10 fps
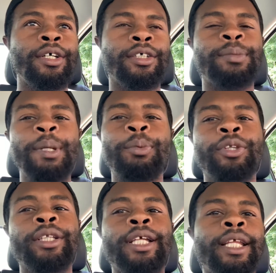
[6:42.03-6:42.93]
Because people
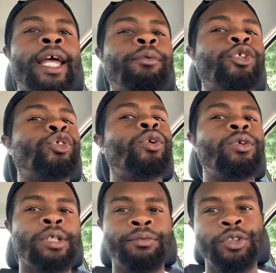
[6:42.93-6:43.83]
think that they have
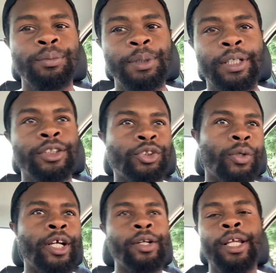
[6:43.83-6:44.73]
control of you because
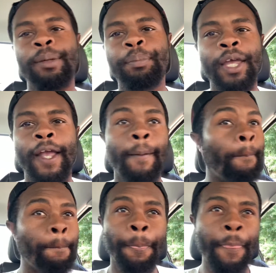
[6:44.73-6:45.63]
you're here to get
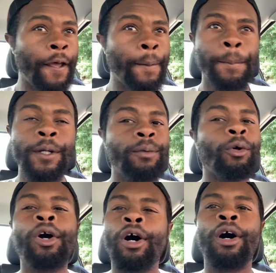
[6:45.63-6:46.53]
paid. No,
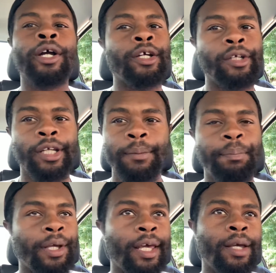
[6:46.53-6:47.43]
we're all here to get
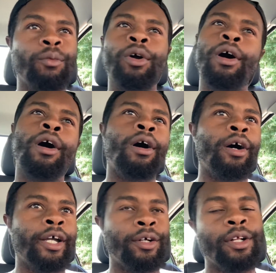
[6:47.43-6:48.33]
paid. We're
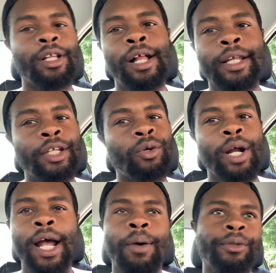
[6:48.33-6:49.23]
all here to clock in
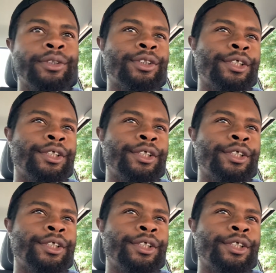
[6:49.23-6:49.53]
our hours.